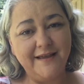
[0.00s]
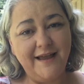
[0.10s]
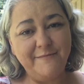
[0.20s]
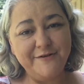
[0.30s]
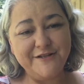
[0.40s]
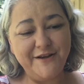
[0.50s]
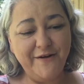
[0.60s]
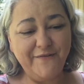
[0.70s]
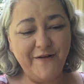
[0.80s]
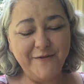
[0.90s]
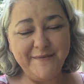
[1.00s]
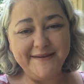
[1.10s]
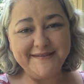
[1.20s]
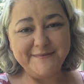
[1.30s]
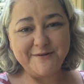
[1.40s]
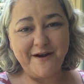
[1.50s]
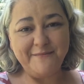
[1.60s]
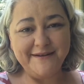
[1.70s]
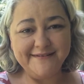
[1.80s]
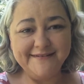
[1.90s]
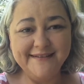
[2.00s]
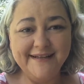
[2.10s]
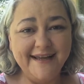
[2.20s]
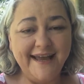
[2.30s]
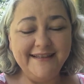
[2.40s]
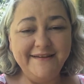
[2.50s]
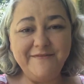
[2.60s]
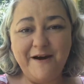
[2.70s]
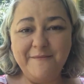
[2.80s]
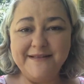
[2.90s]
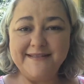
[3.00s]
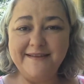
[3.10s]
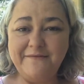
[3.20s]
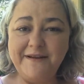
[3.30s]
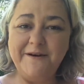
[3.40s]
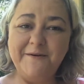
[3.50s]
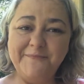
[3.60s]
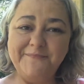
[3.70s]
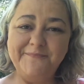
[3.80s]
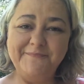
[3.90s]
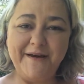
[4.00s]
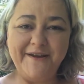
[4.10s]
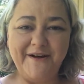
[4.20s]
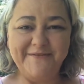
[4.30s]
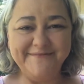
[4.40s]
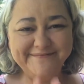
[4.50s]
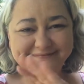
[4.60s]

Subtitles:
I appreciate y'all following me and subscribing. And leave comments. Love to hear them. Bye, y'all.